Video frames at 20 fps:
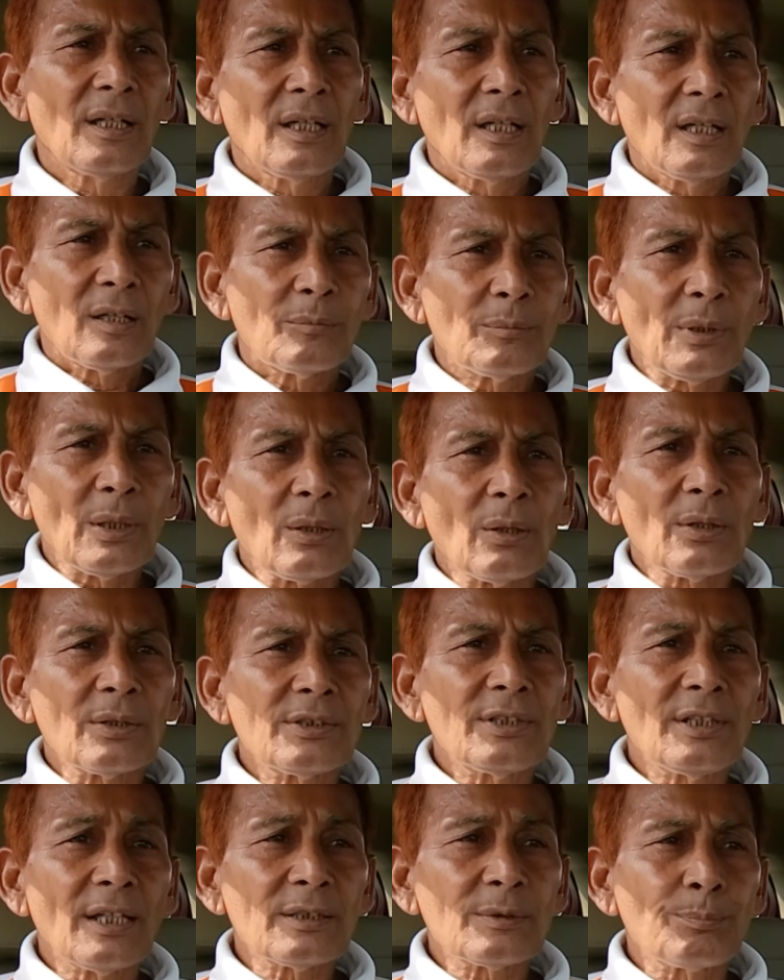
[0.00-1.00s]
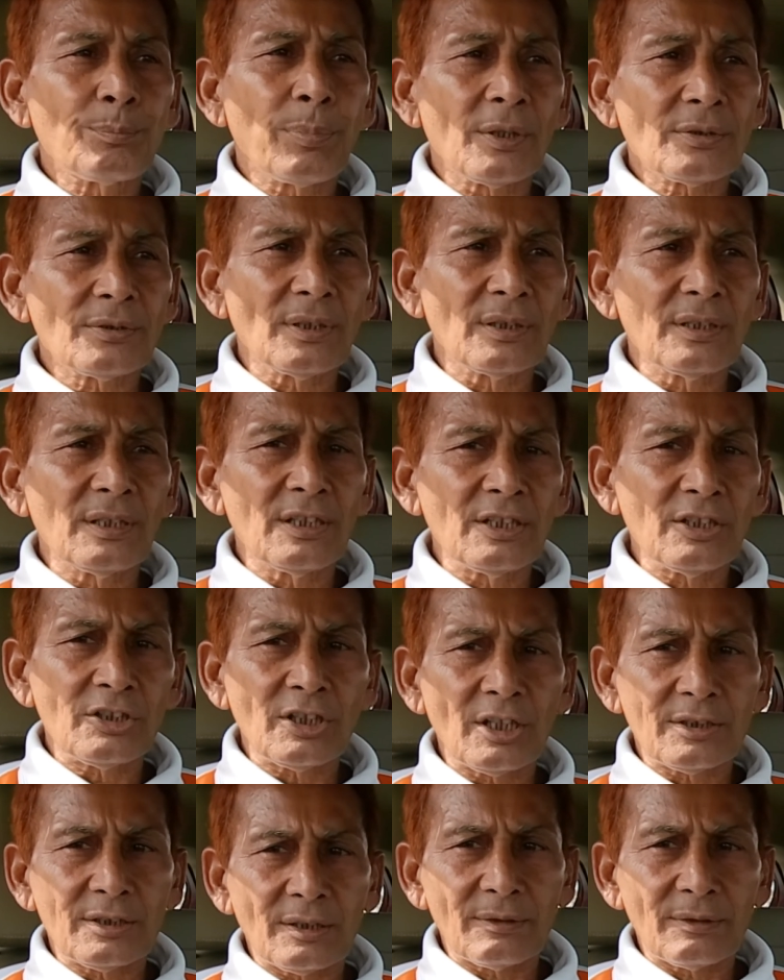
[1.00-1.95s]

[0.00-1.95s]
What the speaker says: because he has personal initiative.